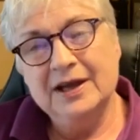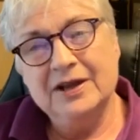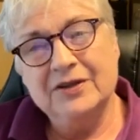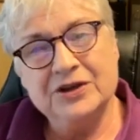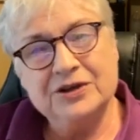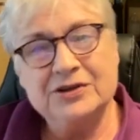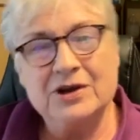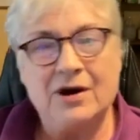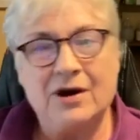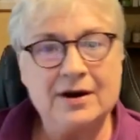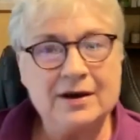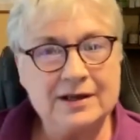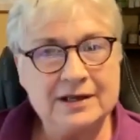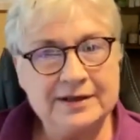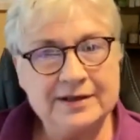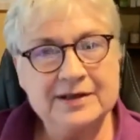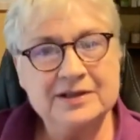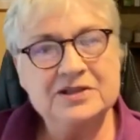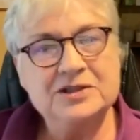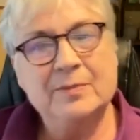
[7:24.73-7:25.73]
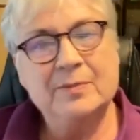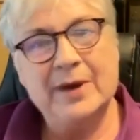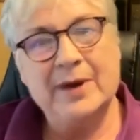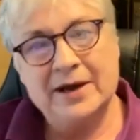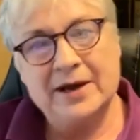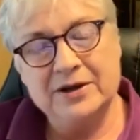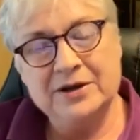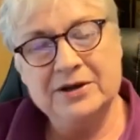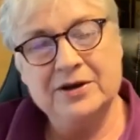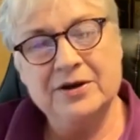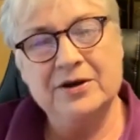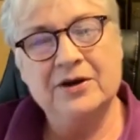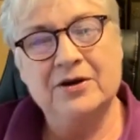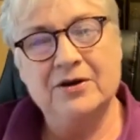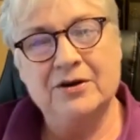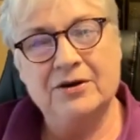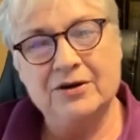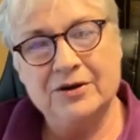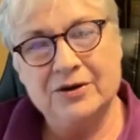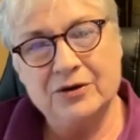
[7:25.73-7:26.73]
And The Darkling is about a young
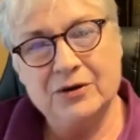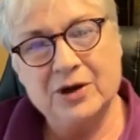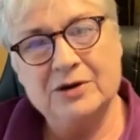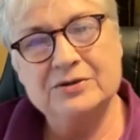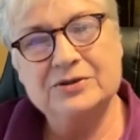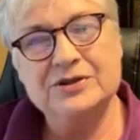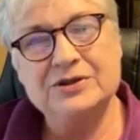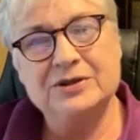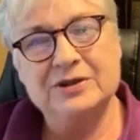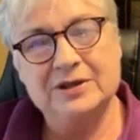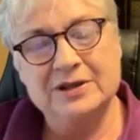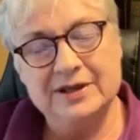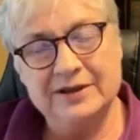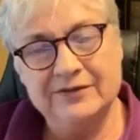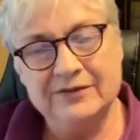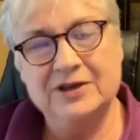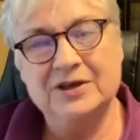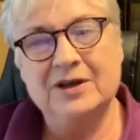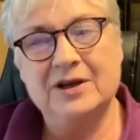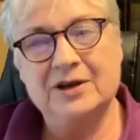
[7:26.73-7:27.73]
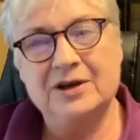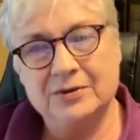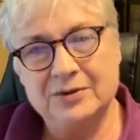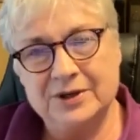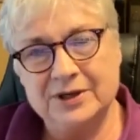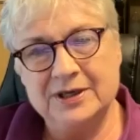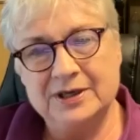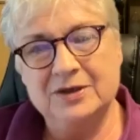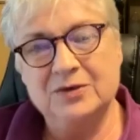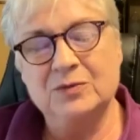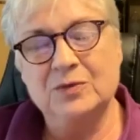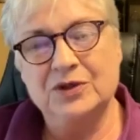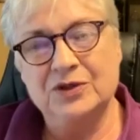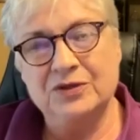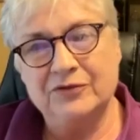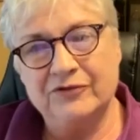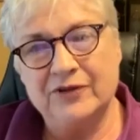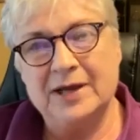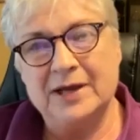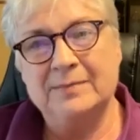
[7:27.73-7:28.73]
girl who goes to live in Code-In with
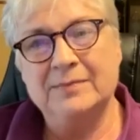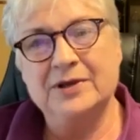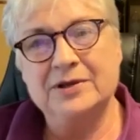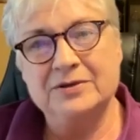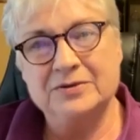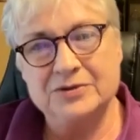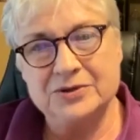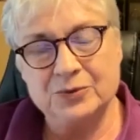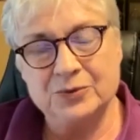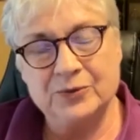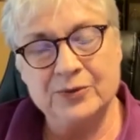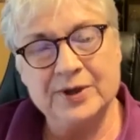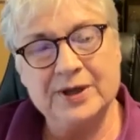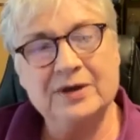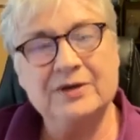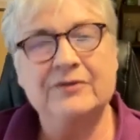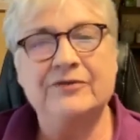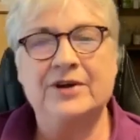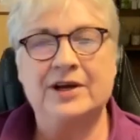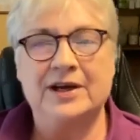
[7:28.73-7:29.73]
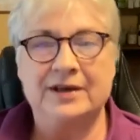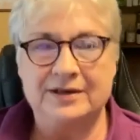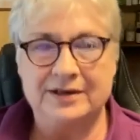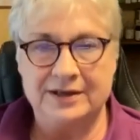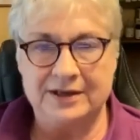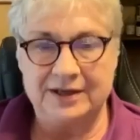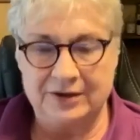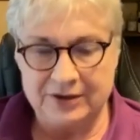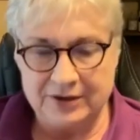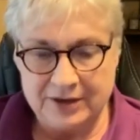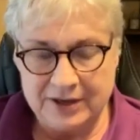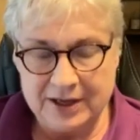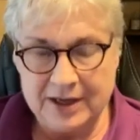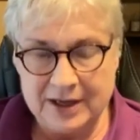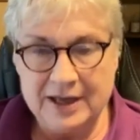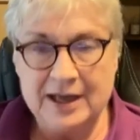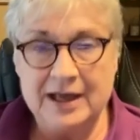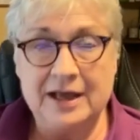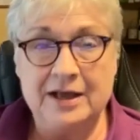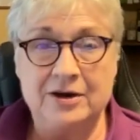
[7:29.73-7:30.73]
a family who's renovating
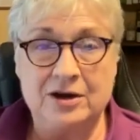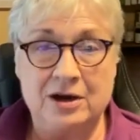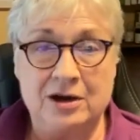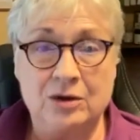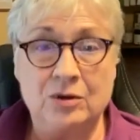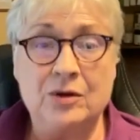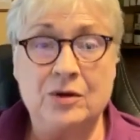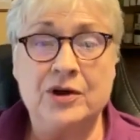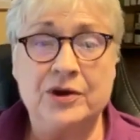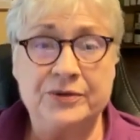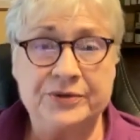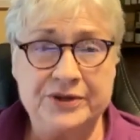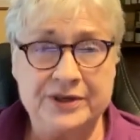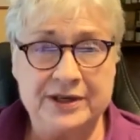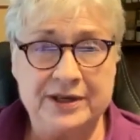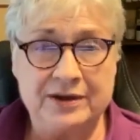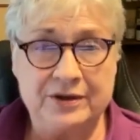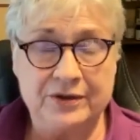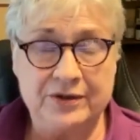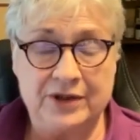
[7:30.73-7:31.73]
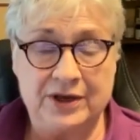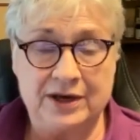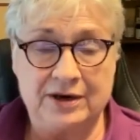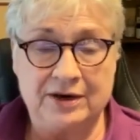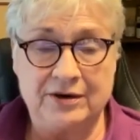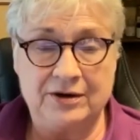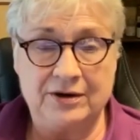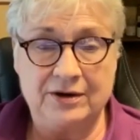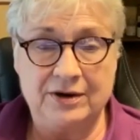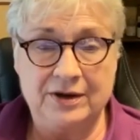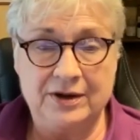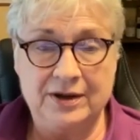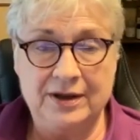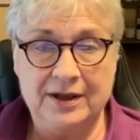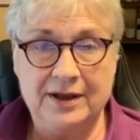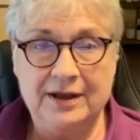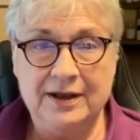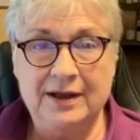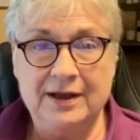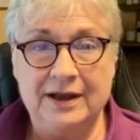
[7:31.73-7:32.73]
an old hotel there.
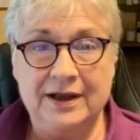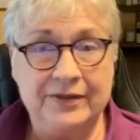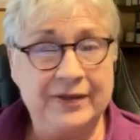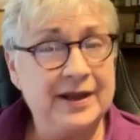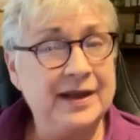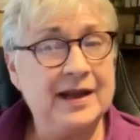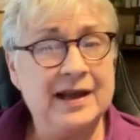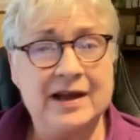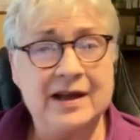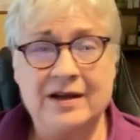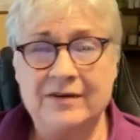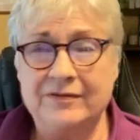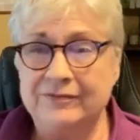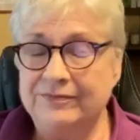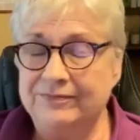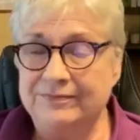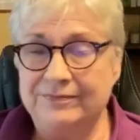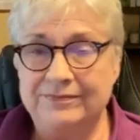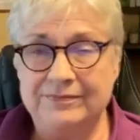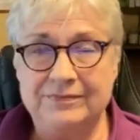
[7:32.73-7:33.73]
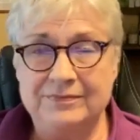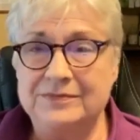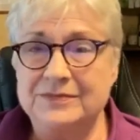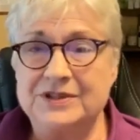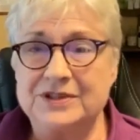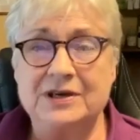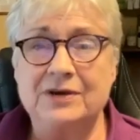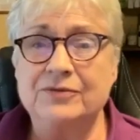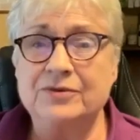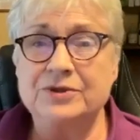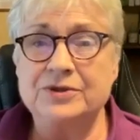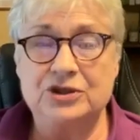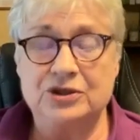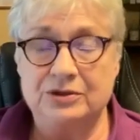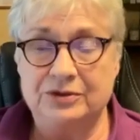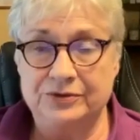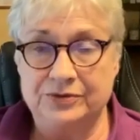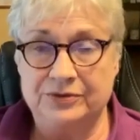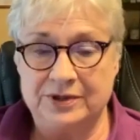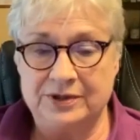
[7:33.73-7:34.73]
And they have several
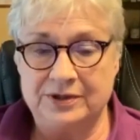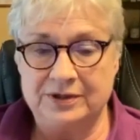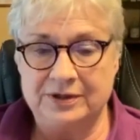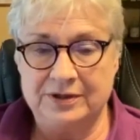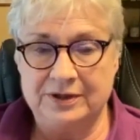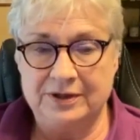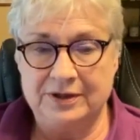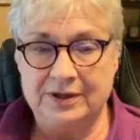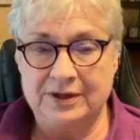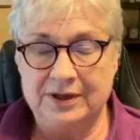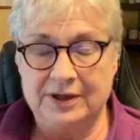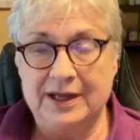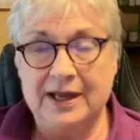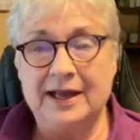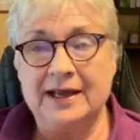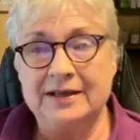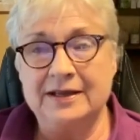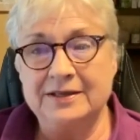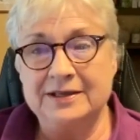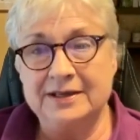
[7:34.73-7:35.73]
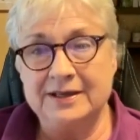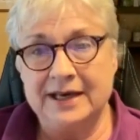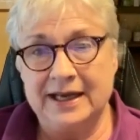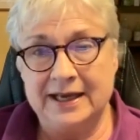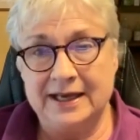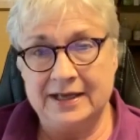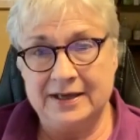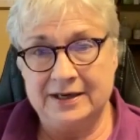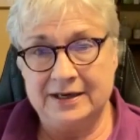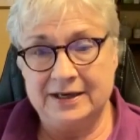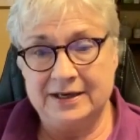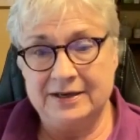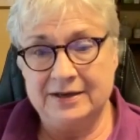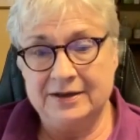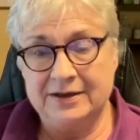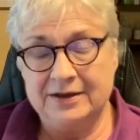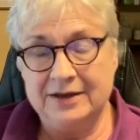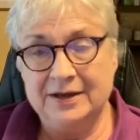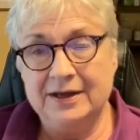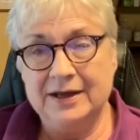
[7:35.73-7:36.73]
children and a nanny,
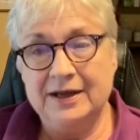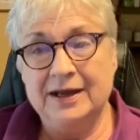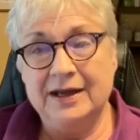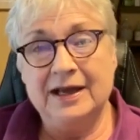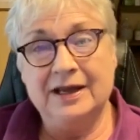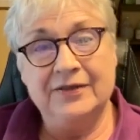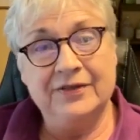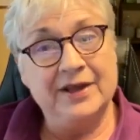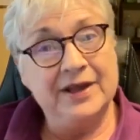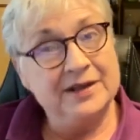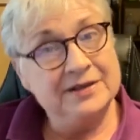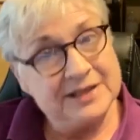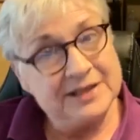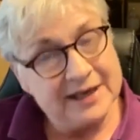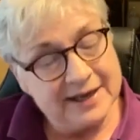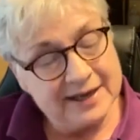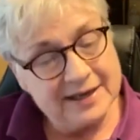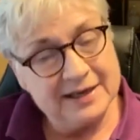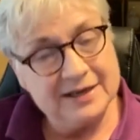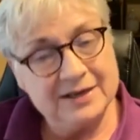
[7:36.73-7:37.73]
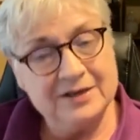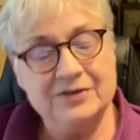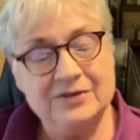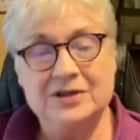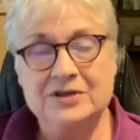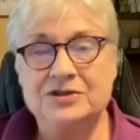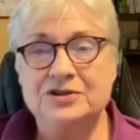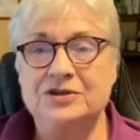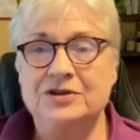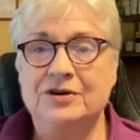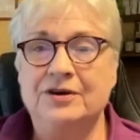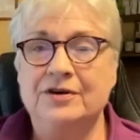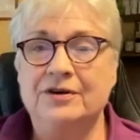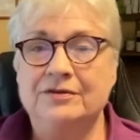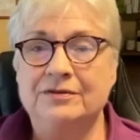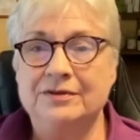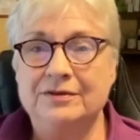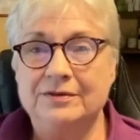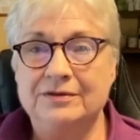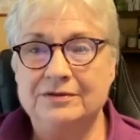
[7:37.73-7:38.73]
and they take in this
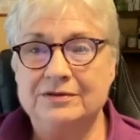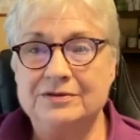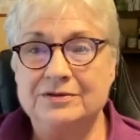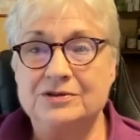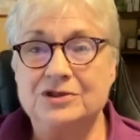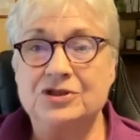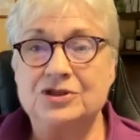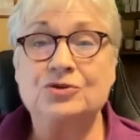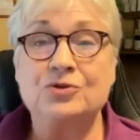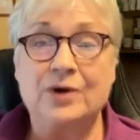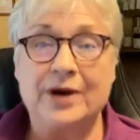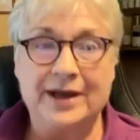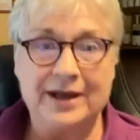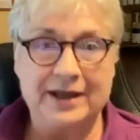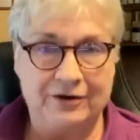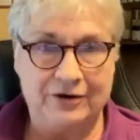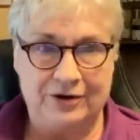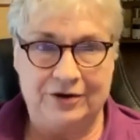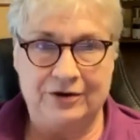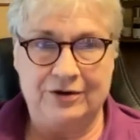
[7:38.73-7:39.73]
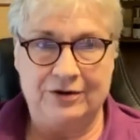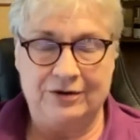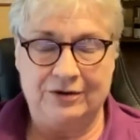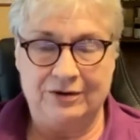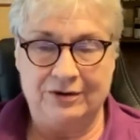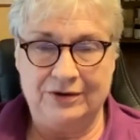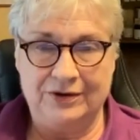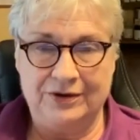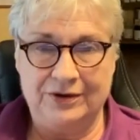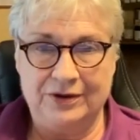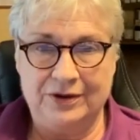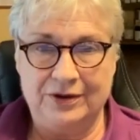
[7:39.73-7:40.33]
young stray girl